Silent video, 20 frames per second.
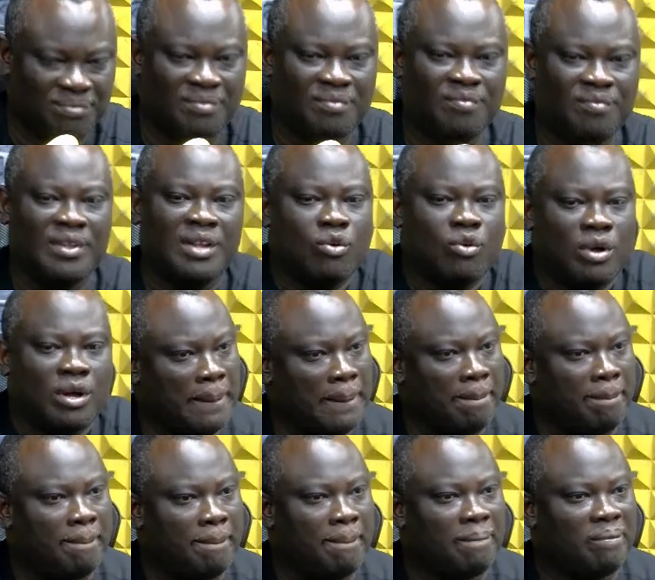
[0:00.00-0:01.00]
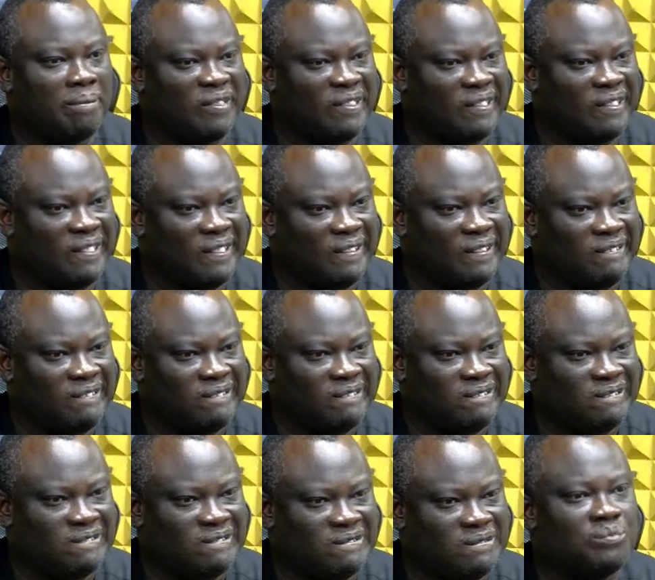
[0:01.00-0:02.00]
I mean, back we saw within a week
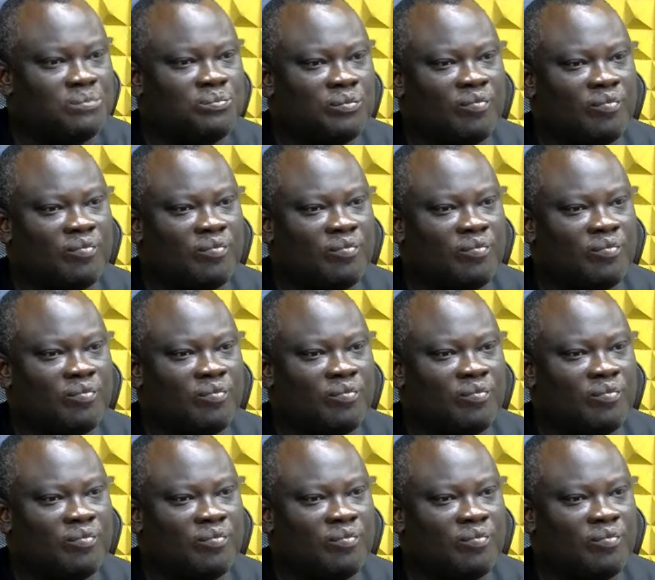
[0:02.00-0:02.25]
about 4